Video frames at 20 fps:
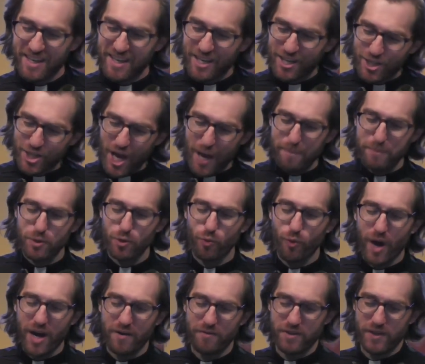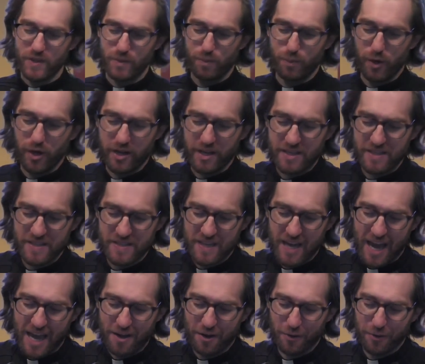Chapter 1 of this book is
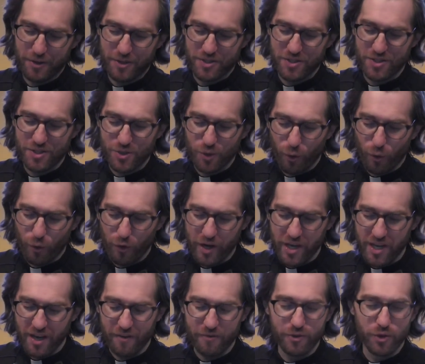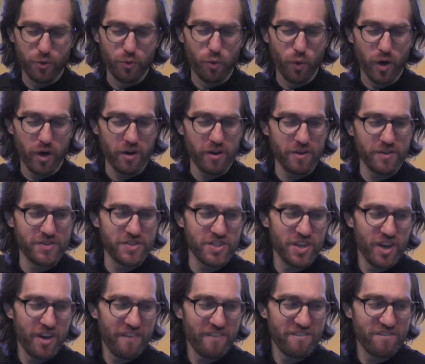titled "The Story of the World's
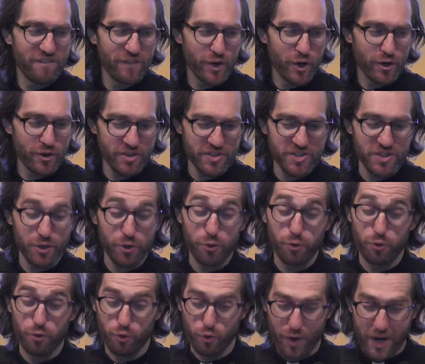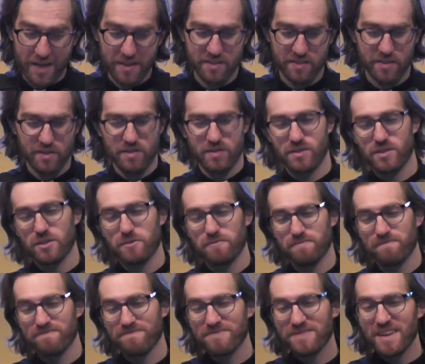First Racist."
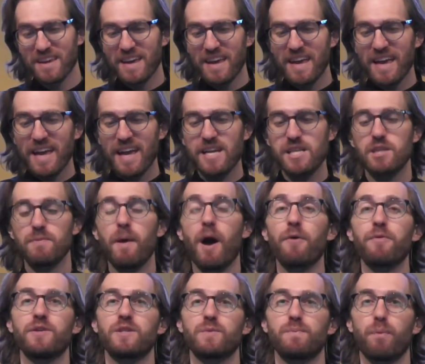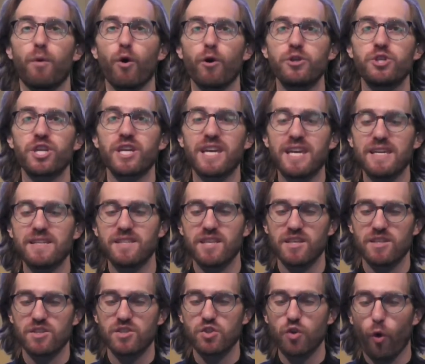It's about this Portuguese
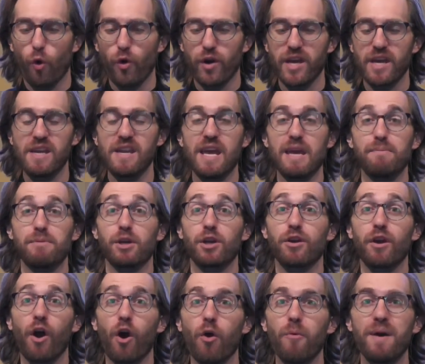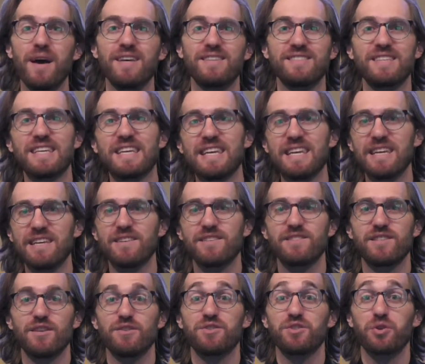historian named Gomes Eanes
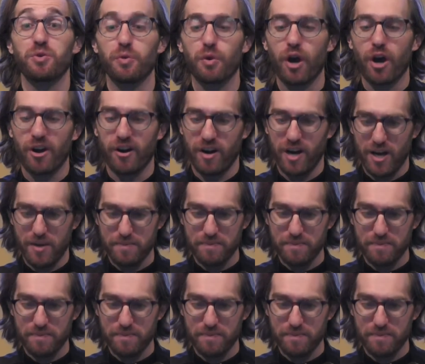de Zurara,